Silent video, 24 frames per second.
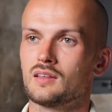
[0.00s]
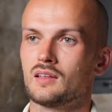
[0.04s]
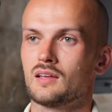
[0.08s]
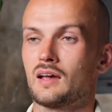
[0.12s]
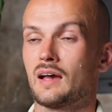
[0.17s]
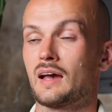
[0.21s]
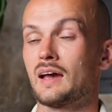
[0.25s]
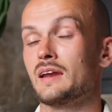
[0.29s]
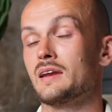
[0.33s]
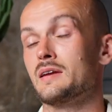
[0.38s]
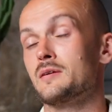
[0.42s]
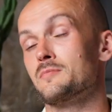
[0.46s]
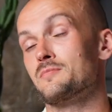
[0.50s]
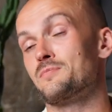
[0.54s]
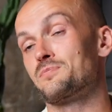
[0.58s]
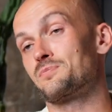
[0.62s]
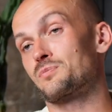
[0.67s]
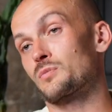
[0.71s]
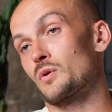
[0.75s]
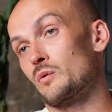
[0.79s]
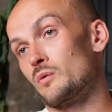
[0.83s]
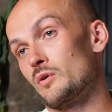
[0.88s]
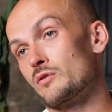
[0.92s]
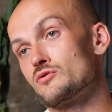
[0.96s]
And
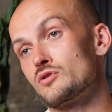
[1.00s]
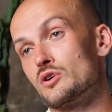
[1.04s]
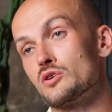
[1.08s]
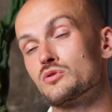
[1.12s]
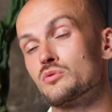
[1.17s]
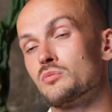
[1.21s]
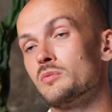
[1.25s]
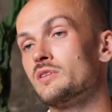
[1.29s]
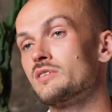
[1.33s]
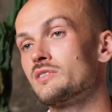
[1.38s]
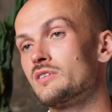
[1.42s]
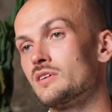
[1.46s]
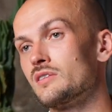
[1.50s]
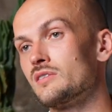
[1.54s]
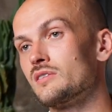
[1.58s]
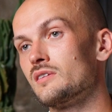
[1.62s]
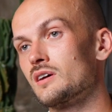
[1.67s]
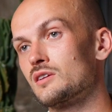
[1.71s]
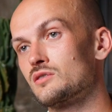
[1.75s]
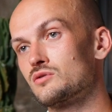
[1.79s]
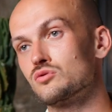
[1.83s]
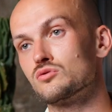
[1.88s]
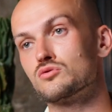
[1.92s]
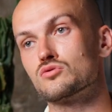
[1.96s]
we've tried to maintain
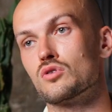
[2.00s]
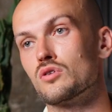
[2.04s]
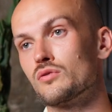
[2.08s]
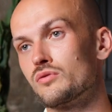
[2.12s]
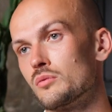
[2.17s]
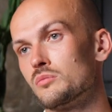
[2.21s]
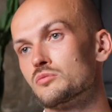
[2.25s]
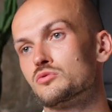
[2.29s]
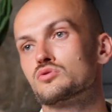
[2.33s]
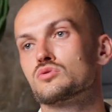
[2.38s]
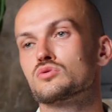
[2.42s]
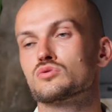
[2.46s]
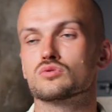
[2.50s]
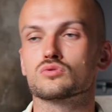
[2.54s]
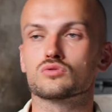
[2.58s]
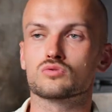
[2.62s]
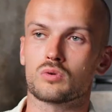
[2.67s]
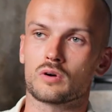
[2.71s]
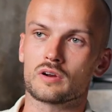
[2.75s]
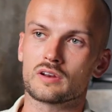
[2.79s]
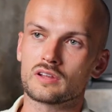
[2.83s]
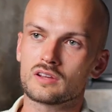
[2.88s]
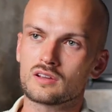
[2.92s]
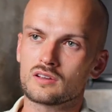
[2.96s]
that to grow from 2 to
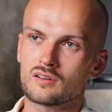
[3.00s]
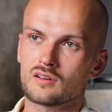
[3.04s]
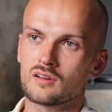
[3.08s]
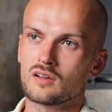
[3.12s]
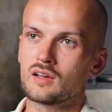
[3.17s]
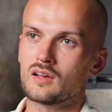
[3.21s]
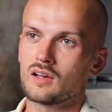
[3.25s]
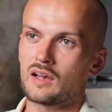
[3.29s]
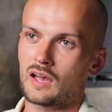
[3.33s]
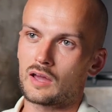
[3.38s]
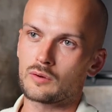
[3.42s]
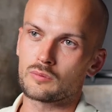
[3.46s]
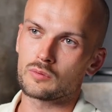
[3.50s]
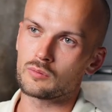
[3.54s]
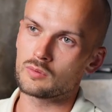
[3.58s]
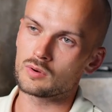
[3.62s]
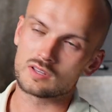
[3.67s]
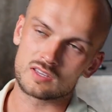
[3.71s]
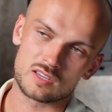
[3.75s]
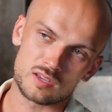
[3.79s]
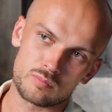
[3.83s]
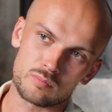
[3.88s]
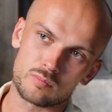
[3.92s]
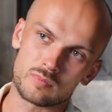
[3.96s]
20, and we will
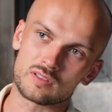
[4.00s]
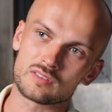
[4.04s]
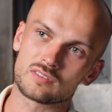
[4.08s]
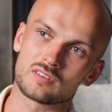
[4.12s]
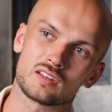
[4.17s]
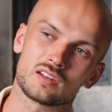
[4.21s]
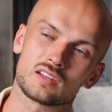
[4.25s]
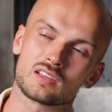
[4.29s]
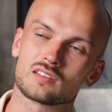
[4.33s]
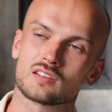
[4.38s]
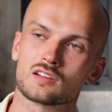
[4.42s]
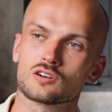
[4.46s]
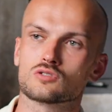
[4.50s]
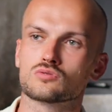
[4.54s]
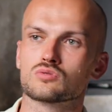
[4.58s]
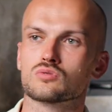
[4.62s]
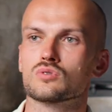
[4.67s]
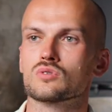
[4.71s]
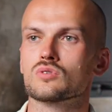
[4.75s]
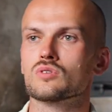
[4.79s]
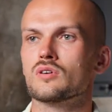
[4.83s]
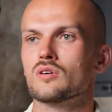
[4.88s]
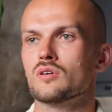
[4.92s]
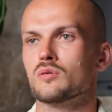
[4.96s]
keep maintaining that
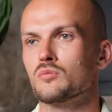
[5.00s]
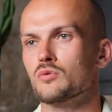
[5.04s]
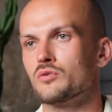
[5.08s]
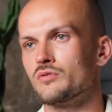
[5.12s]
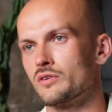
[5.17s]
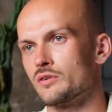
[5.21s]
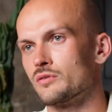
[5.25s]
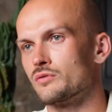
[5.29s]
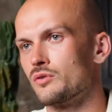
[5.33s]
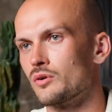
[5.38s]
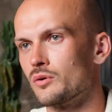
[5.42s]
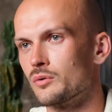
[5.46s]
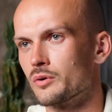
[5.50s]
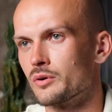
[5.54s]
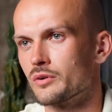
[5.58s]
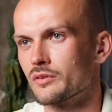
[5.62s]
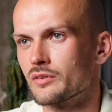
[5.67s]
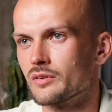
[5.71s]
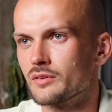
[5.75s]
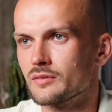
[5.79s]
rule moving forward.